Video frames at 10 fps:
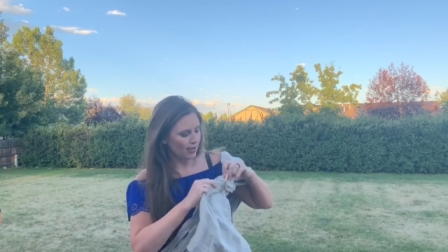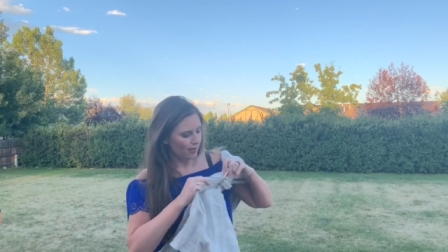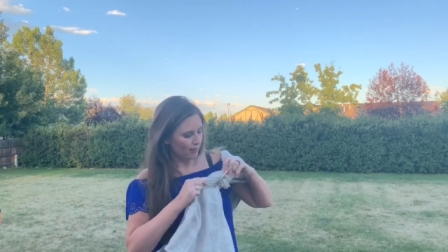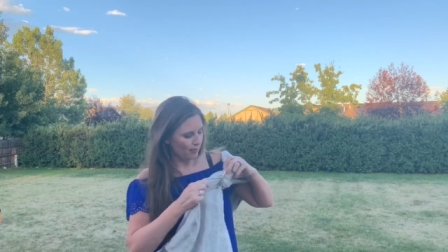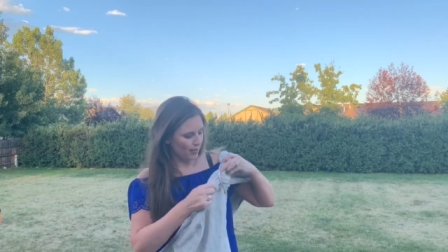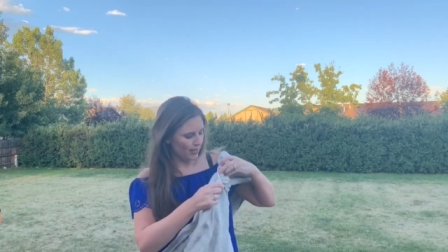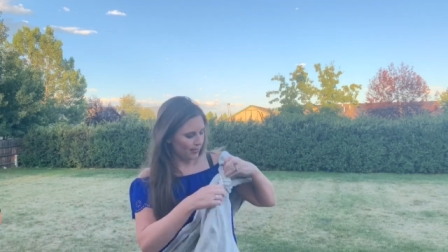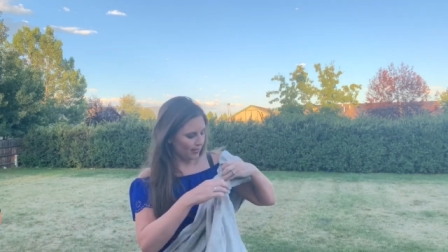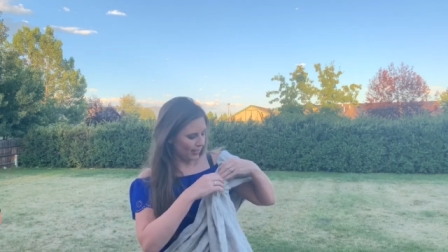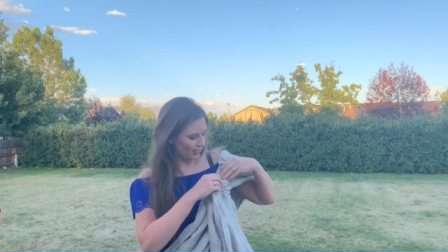but
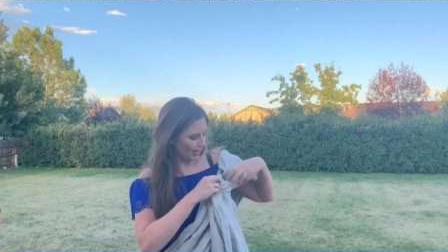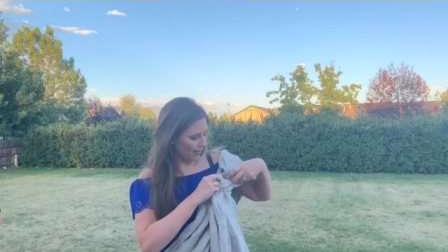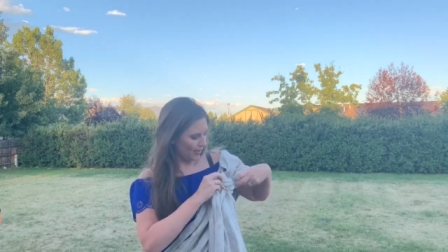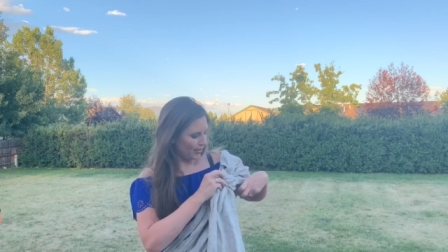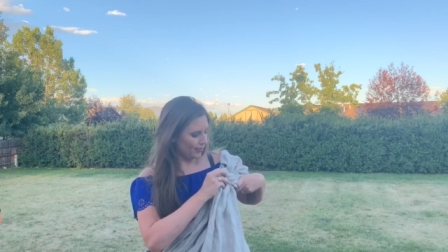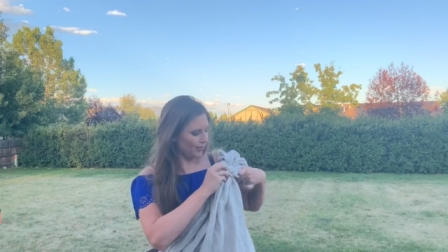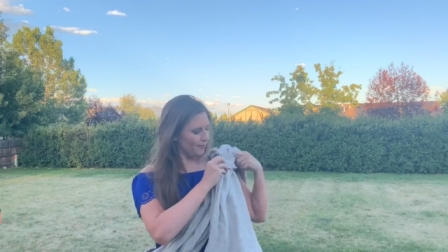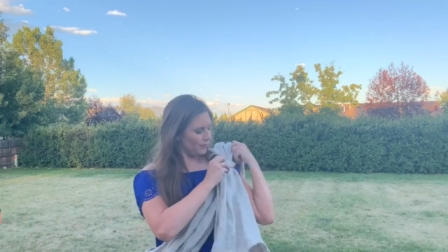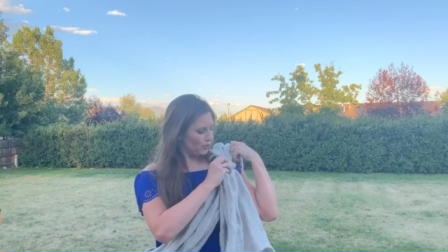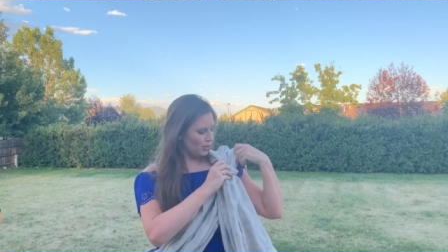that's how I do it.
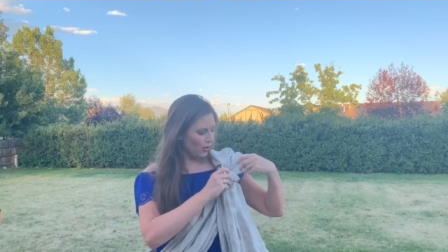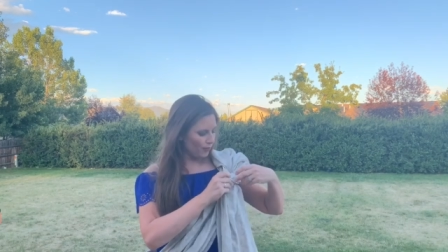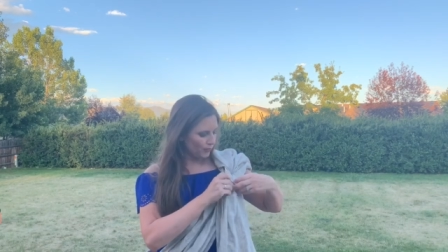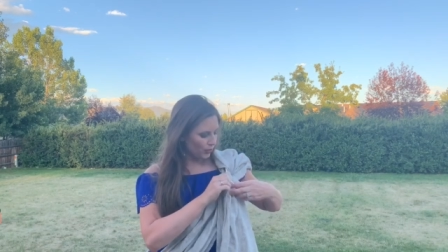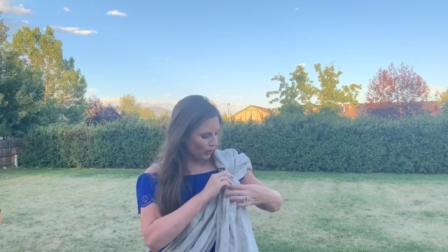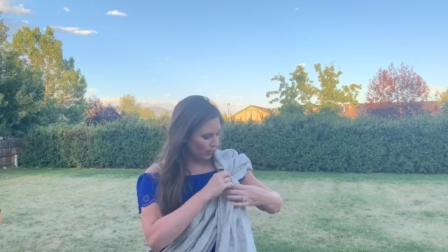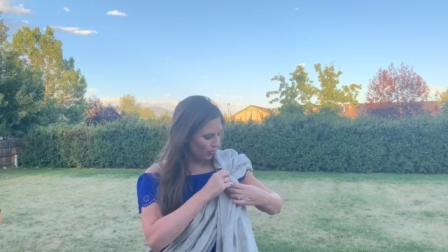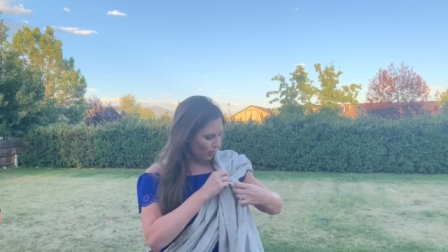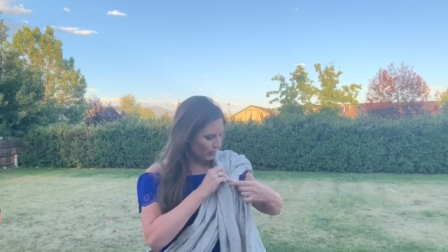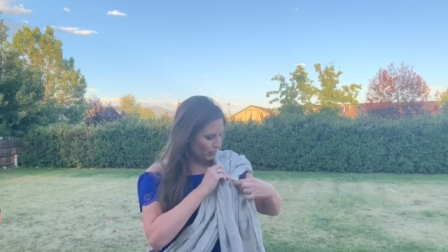So you're going to
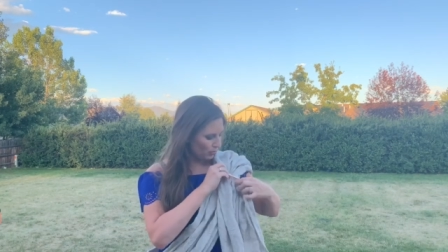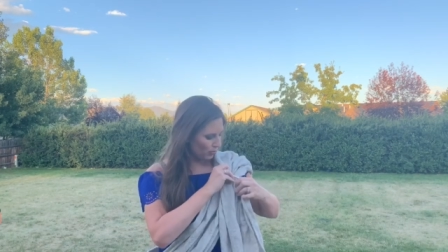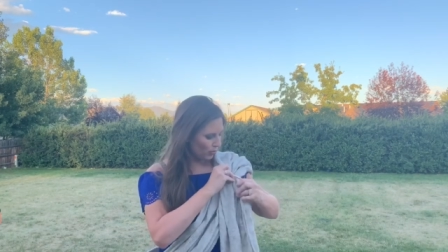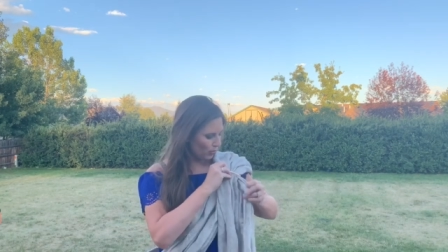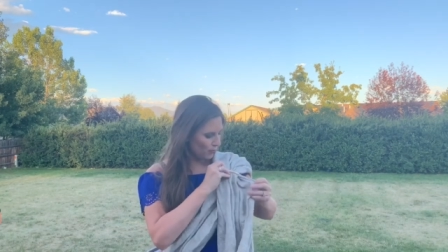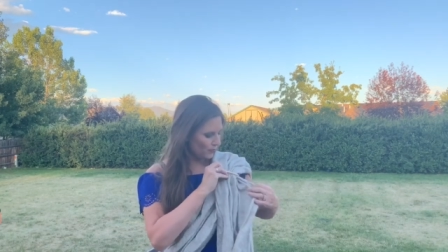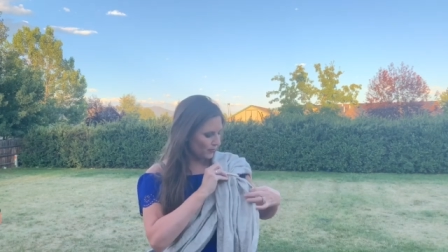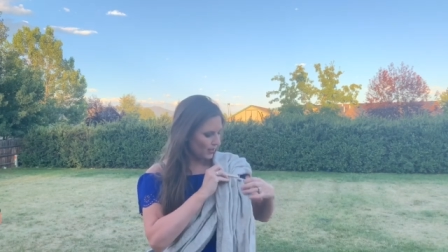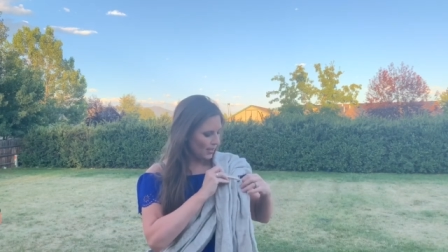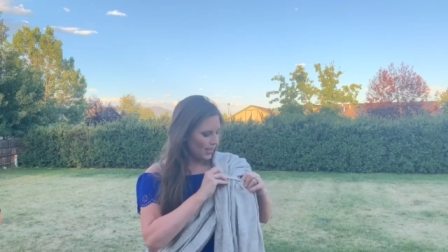pull it through,
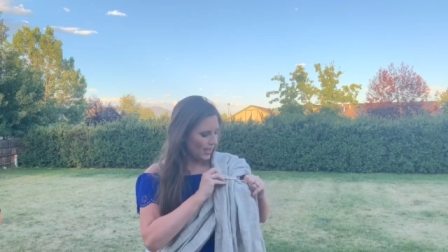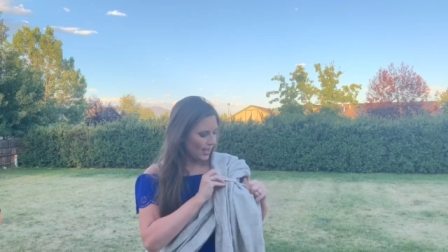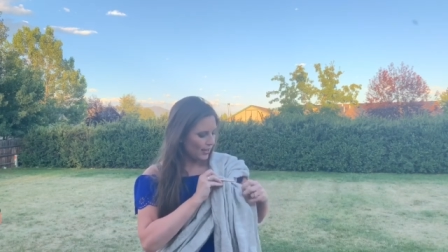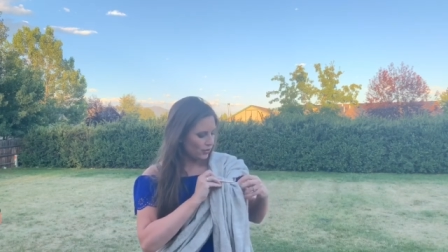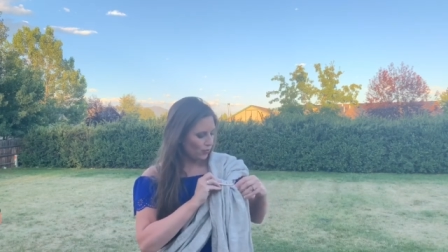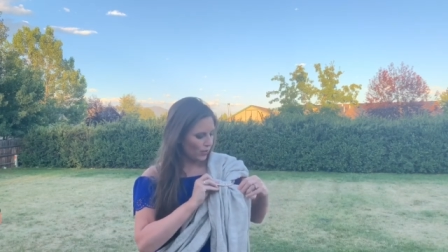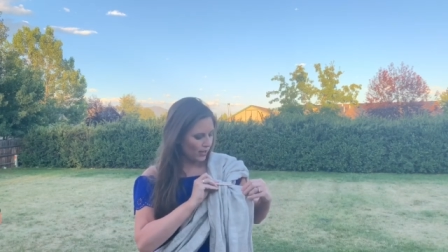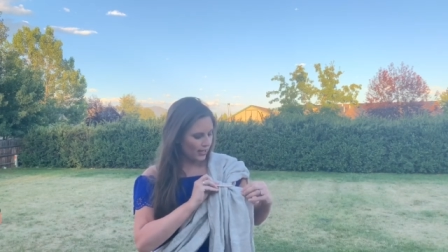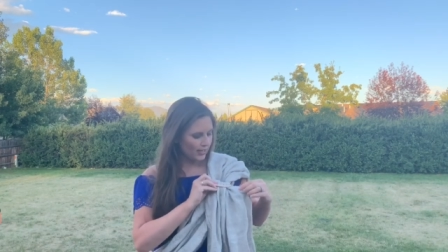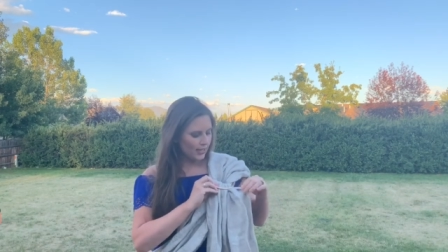and you want
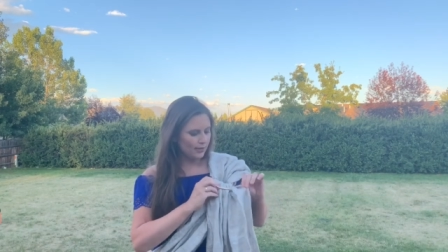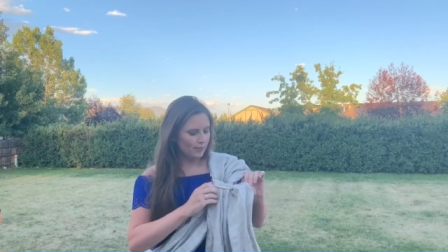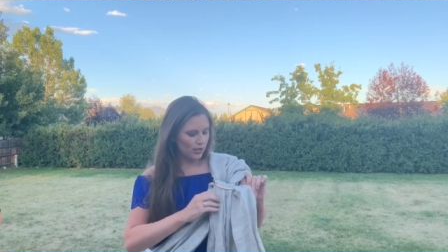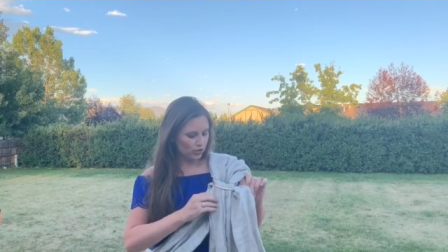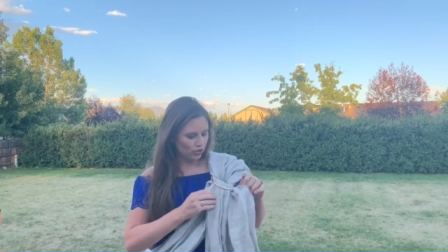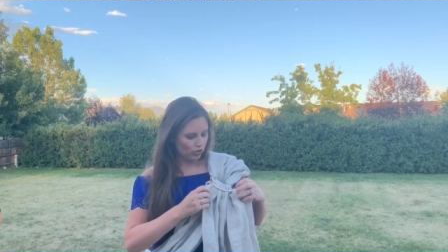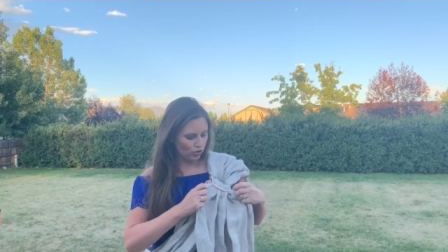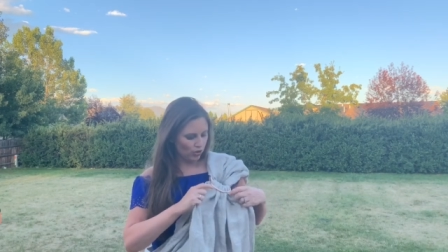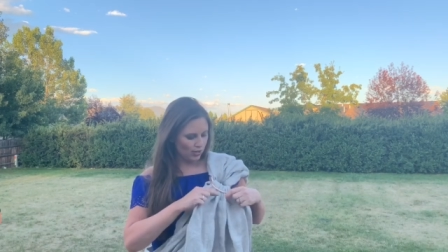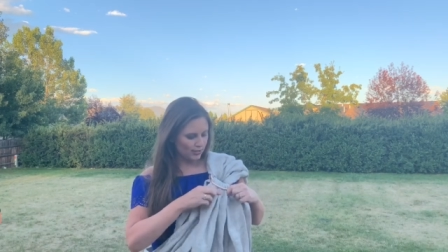to again make
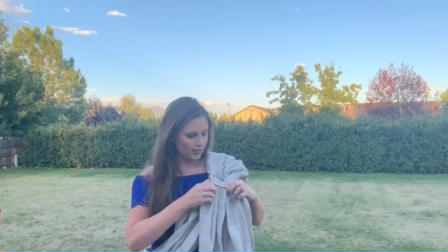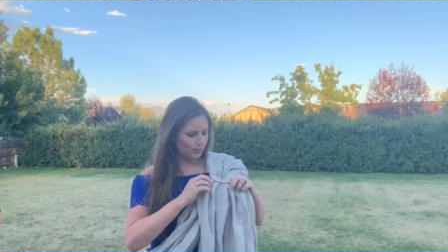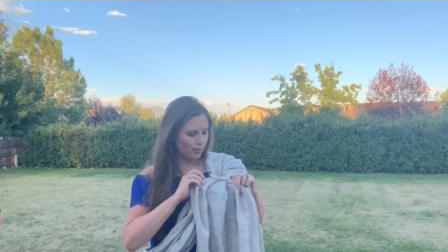sure it's spread